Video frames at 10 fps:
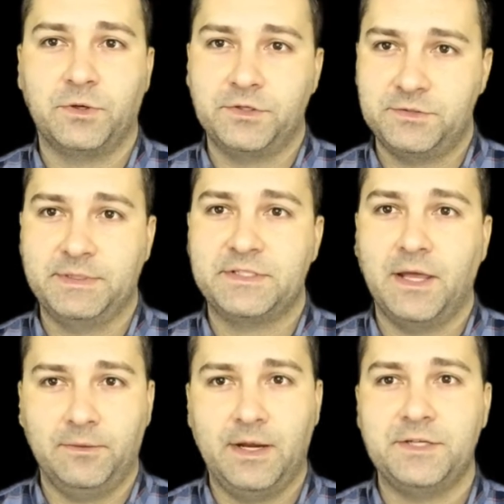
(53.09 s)
We're going to do some
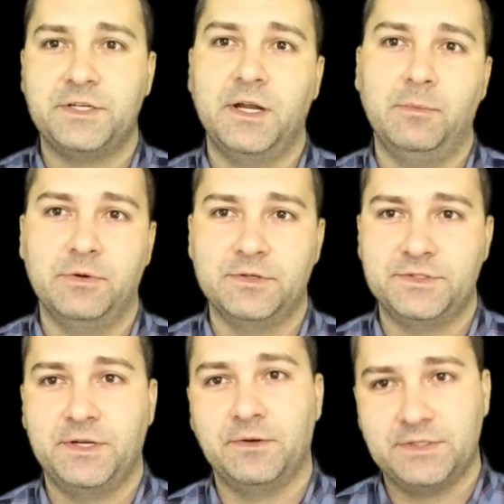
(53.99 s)
acceleration
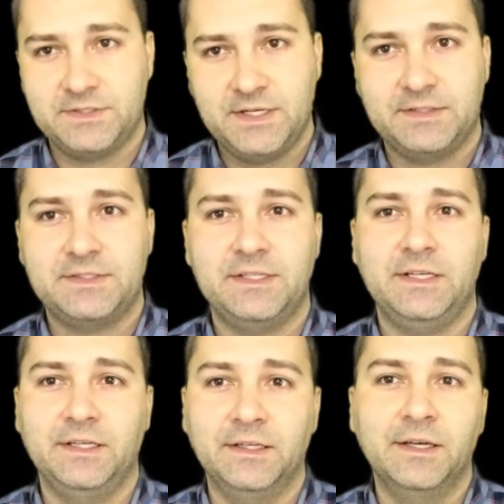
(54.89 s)
numbers, 0 to
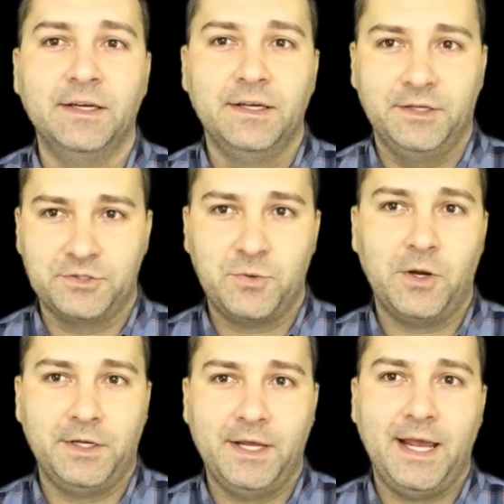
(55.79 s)
60, your
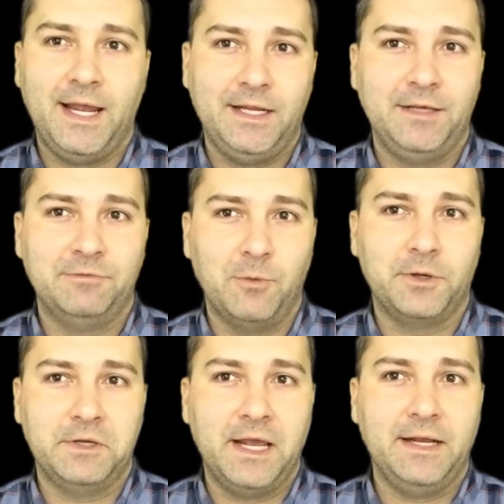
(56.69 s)
20 to 80,
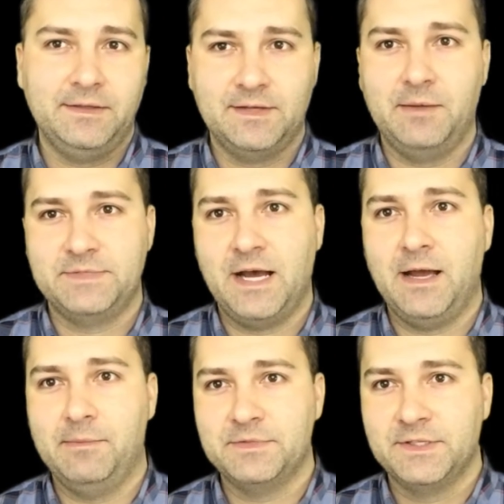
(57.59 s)
40 to 80 type
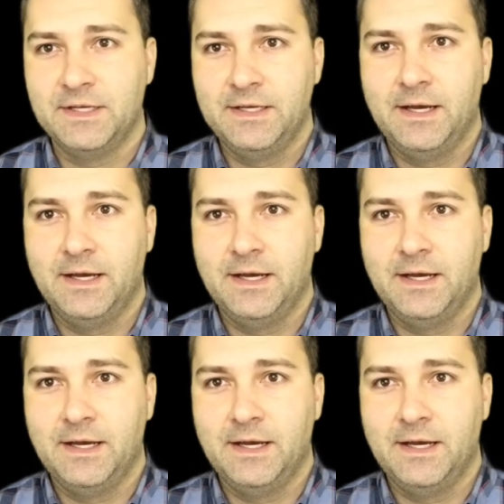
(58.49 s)
times.